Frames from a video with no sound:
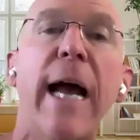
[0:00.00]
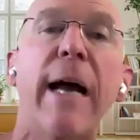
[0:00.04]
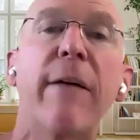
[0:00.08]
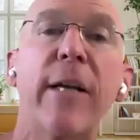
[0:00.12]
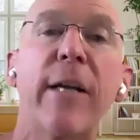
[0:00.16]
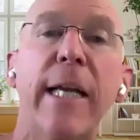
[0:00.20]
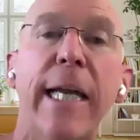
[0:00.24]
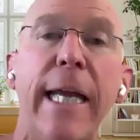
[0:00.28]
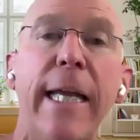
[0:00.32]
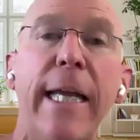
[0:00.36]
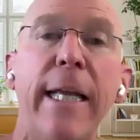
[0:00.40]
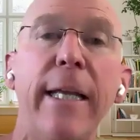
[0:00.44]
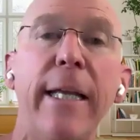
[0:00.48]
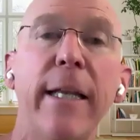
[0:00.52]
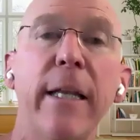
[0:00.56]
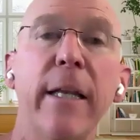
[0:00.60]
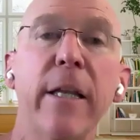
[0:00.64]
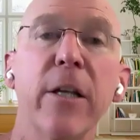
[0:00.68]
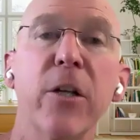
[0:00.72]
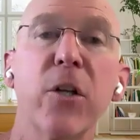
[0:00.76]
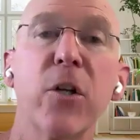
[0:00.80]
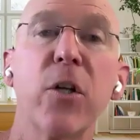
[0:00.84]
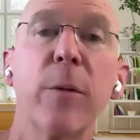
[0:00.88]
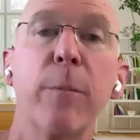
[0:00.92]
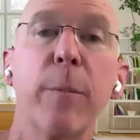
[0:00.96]
to navigate
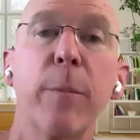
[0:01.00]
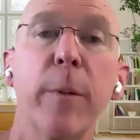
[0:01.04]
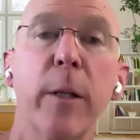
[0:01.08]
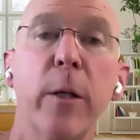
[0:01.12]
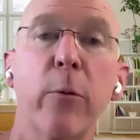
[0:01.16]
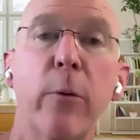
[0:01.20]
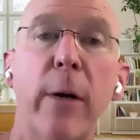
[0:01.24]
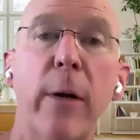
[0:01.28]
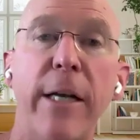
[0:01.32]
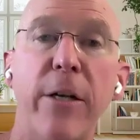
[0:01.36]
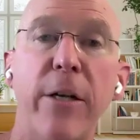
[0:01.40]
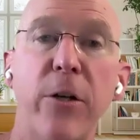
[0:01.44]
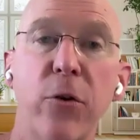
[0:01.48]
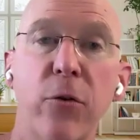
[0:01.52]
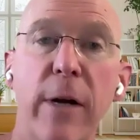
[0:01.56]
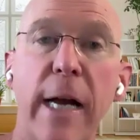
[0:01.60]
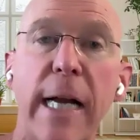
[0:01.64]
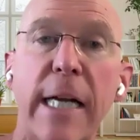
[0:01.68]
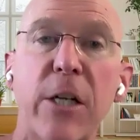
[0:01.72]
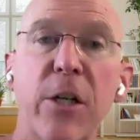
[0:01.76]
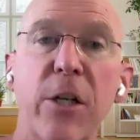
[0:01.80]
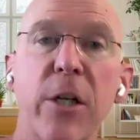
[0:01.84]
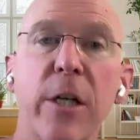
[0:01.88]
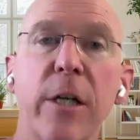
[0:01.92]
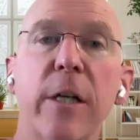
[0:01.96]
the ship in the right
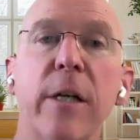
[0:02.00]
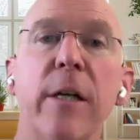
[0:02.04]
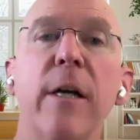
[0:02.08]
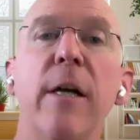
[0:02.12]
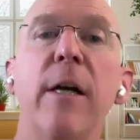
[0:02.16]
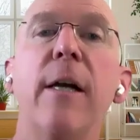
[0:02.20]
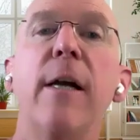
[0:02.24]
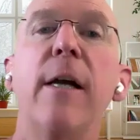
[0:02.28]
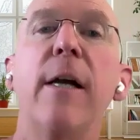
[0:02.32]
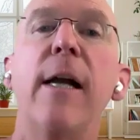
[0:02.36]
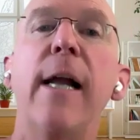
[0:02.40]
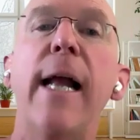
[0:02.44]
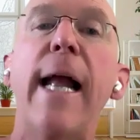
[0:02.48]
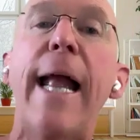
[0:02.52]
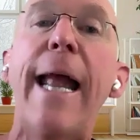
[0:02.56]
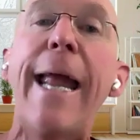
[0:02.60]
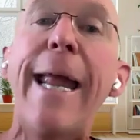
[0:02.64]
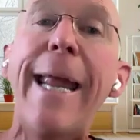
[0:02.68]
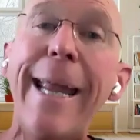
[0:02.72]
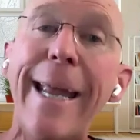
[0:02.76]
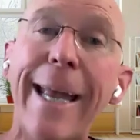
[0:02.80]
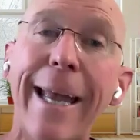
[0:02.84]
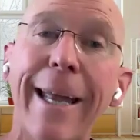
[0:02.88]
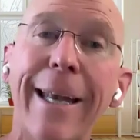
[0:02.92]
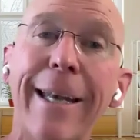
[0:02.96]
direction.
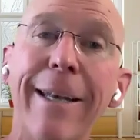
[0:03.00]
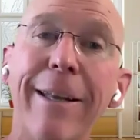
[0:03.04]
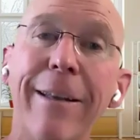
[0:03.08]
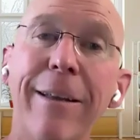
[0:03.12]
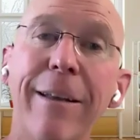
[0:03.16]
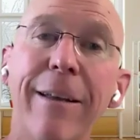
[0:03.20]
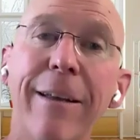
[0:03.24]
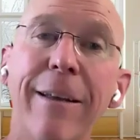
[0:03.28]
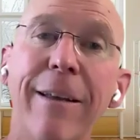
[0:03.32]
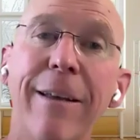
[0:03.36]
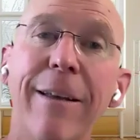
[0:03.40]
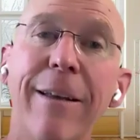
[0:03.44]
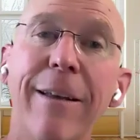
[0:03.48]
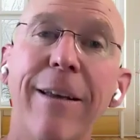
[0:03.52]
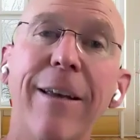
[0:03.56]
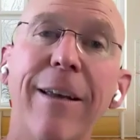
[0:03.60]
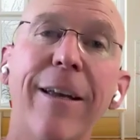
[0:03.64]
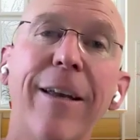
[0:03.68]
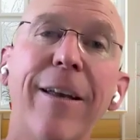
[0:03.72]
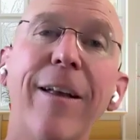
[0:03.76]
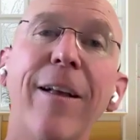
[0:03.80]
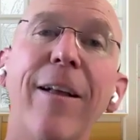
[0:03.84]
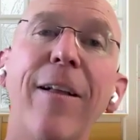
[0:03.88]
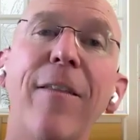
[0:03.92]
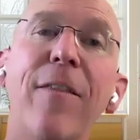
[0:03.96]
And
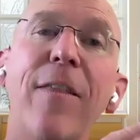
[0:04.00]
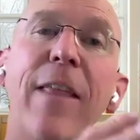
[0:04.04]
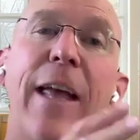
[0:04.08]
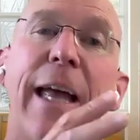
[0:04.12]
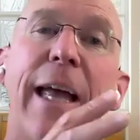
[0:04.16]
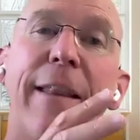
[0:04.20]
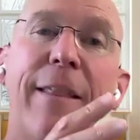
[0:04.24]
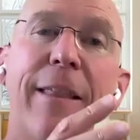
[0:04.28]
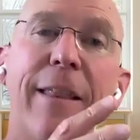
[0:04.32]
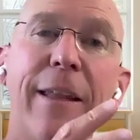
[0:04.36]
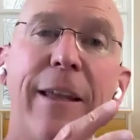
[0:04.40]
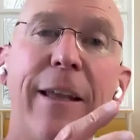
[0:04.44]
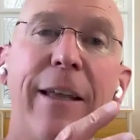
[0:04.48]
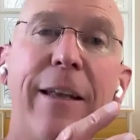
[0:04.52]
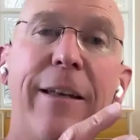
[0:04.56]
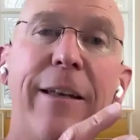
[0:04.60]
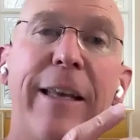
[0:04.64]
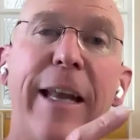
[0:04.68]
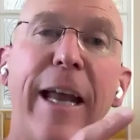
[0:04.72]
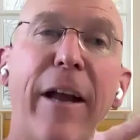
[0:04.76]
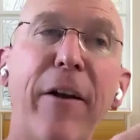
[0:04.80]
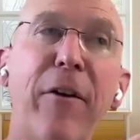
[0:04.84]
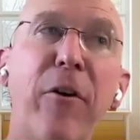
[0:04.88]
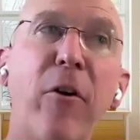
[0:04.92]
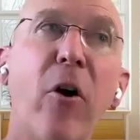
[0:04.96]
that
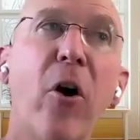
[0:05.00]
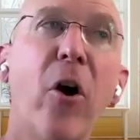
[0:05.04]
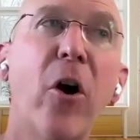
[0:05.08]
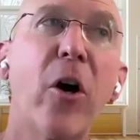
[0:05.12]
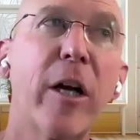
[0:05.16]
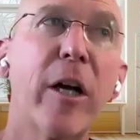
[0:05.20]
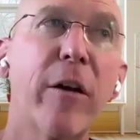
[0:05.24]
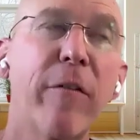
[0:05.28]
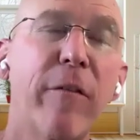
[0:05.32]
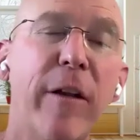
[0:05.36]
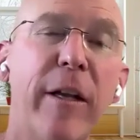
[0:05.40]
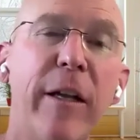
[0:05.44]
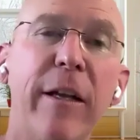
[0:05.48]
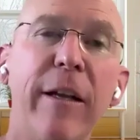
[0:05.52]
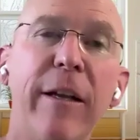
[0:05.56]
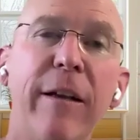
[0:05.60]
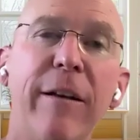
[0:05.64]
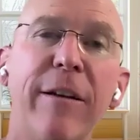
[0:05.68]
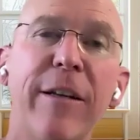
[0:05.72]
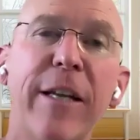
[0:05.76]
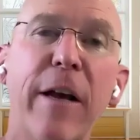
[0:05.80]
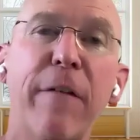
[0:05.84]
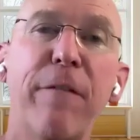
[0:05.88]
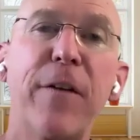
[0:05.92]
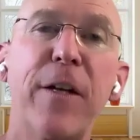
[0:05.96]
the Daniel
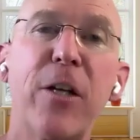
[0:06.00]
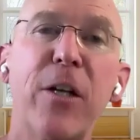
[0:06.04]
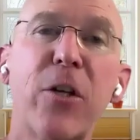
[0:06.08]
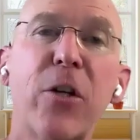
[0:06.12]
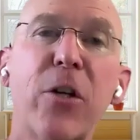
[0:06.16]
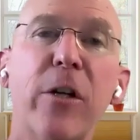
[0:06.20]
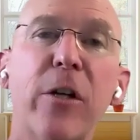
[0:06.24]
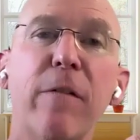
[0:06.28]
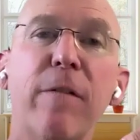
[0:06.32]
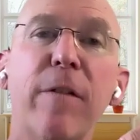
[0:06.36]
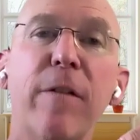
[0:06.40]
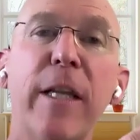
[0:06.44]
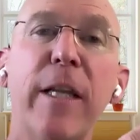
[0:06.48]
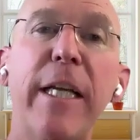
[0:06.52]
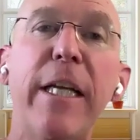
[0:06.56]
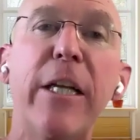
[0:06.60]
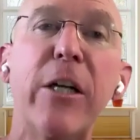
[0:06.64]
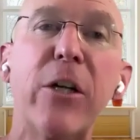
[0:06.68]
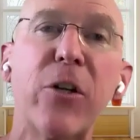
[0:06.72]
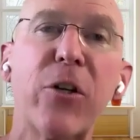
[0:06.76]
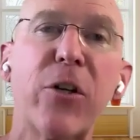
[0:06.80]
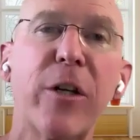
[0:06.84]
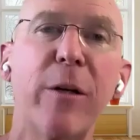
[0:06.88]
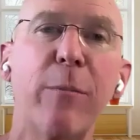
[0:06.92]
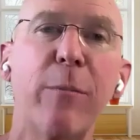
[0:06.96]
Harkavy definition of
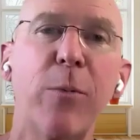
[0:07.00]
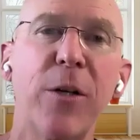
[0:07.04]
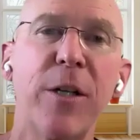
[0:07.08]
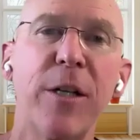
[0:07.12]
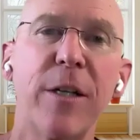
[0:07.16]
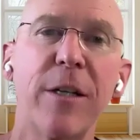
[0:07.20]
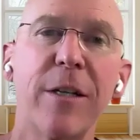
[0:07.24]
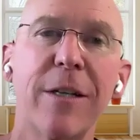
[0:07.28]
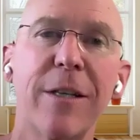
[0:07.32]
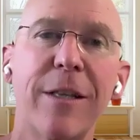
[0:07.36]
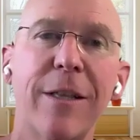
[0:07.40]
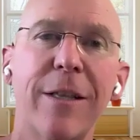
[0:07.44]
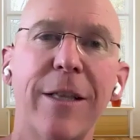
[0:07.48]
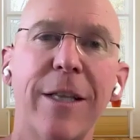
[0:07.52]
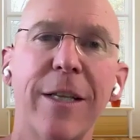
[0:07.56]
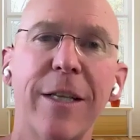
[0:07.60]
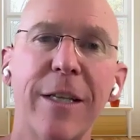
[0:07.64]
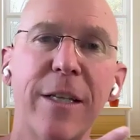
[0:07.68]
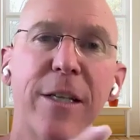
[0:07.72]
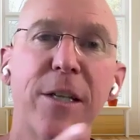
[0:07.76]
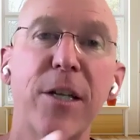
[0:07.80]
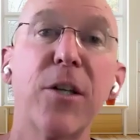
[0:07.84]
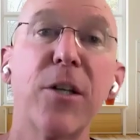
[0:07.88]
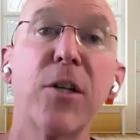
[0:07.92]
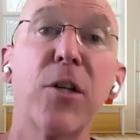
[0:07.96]
leadership, which is the
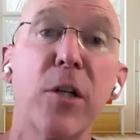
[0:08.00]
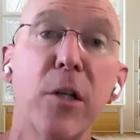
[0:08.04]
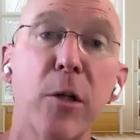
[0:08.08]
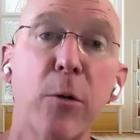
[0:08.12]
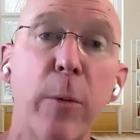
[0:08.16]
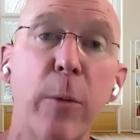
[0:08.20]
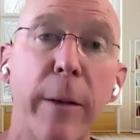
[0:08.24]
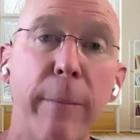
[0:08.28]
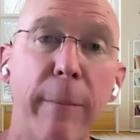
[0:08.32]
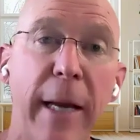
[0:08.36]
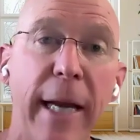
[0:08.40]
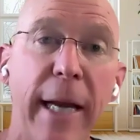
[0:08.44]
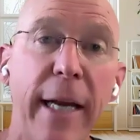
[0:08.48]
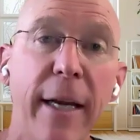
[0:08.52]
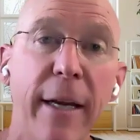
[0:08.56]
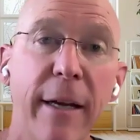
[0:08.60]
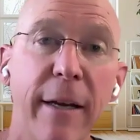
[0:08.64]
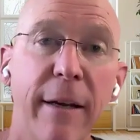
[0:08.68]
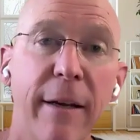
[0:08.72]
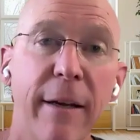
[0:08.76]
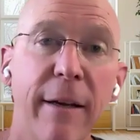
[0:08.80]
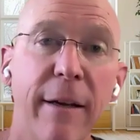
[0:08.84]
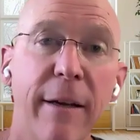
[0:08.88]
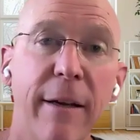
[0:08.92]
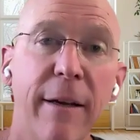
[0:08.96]
decisions we
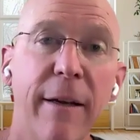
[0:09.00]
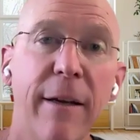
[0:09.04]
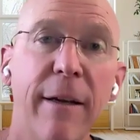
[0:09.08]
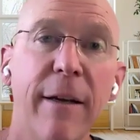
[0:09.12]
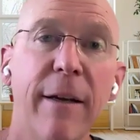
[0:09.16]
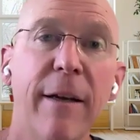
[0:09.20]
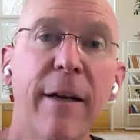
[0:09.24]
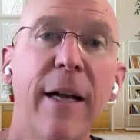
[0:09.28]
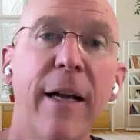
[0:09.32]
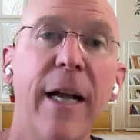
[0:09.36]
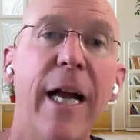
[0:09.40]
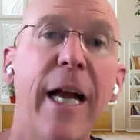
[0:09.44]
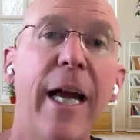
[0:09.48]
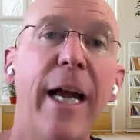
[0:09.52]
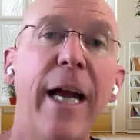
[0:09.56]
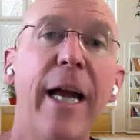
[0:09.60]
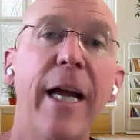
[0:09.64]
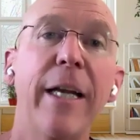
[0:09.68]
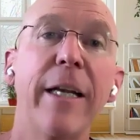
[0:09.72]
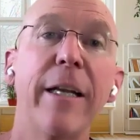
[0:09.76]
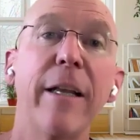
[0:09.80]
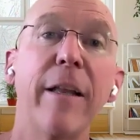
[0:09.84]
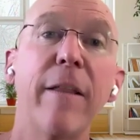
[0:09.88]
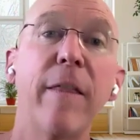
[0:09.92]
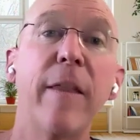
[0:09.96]
make
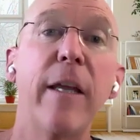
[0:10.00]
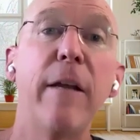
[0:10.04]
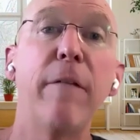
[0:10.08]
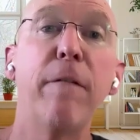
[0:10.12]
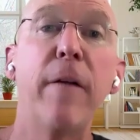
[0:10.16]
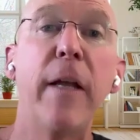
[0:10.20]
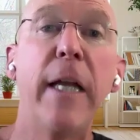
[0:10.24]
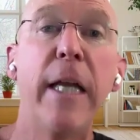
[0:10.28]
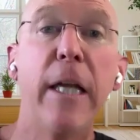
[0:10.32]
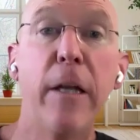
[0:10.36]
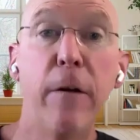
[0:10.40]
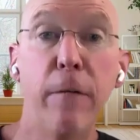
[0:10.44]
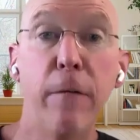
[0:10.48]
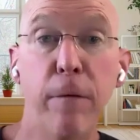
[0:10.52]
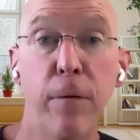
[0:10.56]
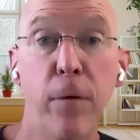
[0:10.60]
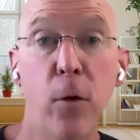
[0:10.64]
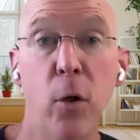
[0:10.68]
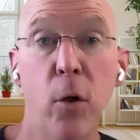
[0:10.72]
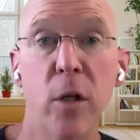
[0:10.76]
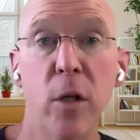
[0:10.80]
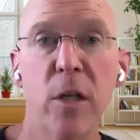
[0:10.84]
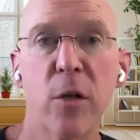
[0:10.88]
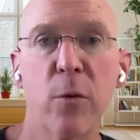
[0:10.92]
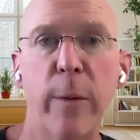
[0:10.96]
and the
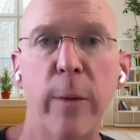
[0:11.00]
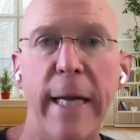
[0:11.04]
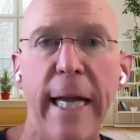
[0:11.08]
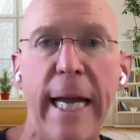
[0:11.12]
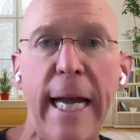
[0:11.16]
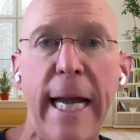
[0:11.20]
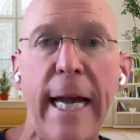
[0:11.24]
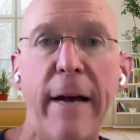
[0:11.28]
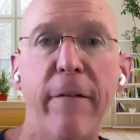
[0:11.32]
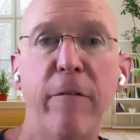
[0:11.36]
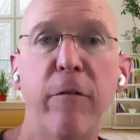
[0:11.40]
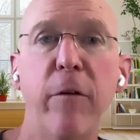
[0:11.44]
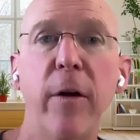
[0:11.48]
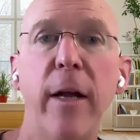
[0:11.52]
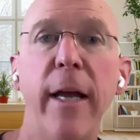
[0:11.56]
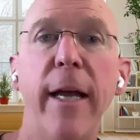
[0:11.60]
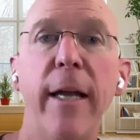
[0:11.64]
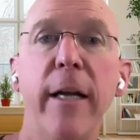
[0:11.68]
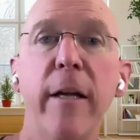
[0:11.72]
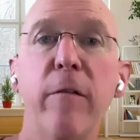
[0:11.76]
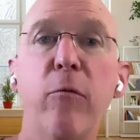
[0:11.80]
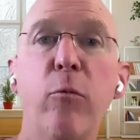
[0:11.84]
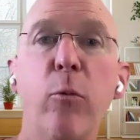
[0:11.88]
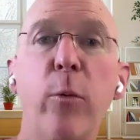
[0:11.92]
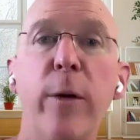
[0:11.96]
influence we have.
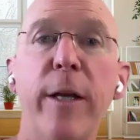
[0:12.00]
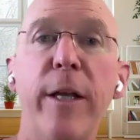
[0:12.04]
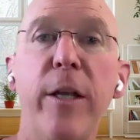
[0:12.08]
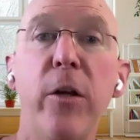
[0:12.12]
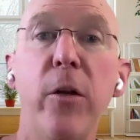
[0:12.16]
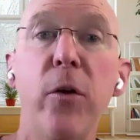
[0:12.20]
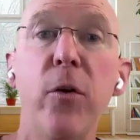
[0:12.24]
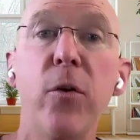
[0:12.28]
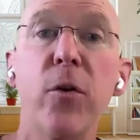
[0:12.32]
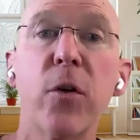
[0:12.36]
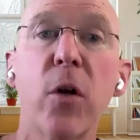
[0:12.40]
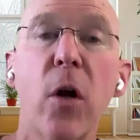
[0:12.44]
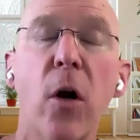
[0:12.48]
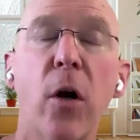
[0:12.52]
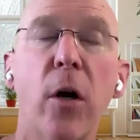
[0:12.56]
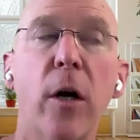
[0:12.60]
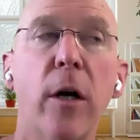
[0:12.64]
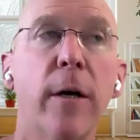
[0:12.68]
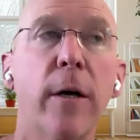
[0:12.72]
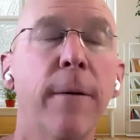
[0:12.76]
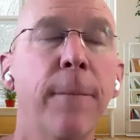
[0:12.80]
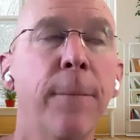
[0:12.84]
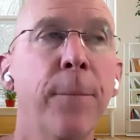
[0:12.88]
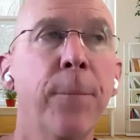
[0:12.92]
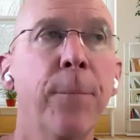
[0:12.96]
And if we use
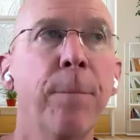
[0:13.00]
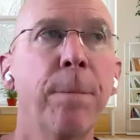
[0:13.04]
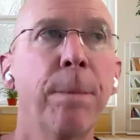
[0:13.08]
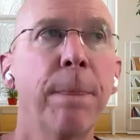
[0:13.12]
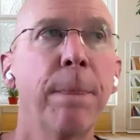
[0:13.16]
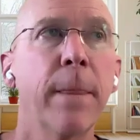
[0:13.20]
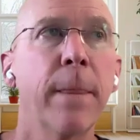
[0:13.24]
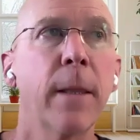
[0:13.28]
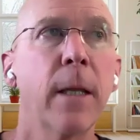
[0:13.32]
our